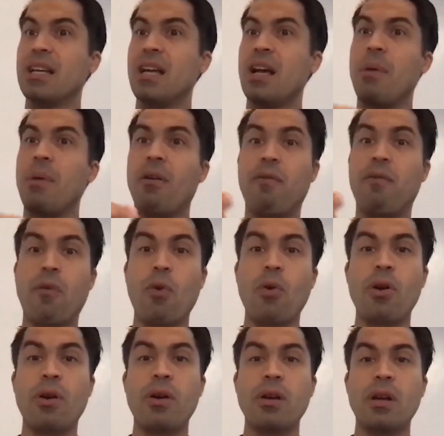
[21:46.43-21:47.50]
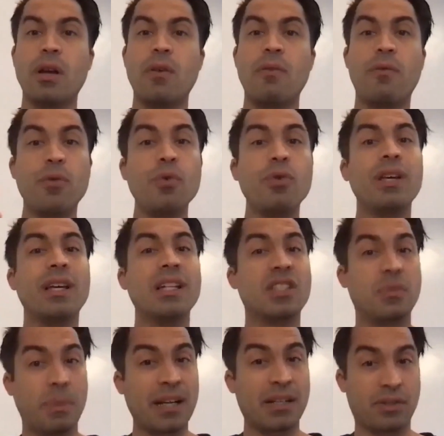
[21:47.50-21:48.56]
about 4 food
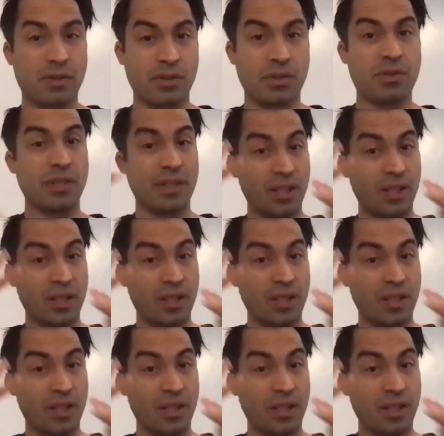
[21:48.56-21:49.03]
inspectors,